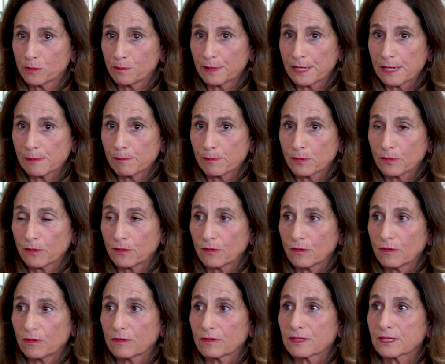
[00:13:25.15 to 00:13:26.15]

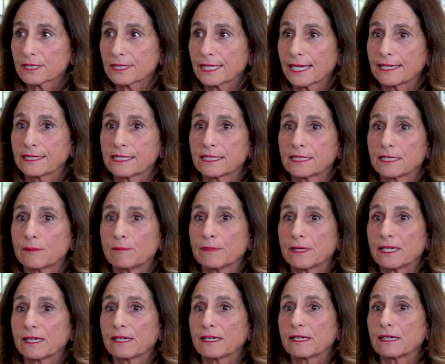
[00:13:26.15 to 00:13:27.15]
people said to
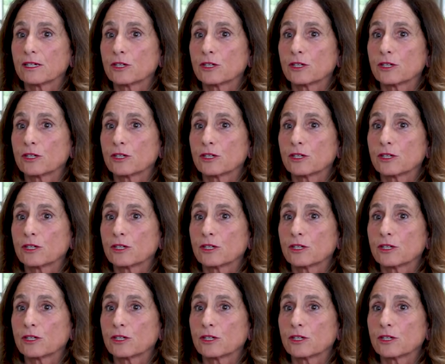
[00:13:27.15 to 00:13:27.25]
me,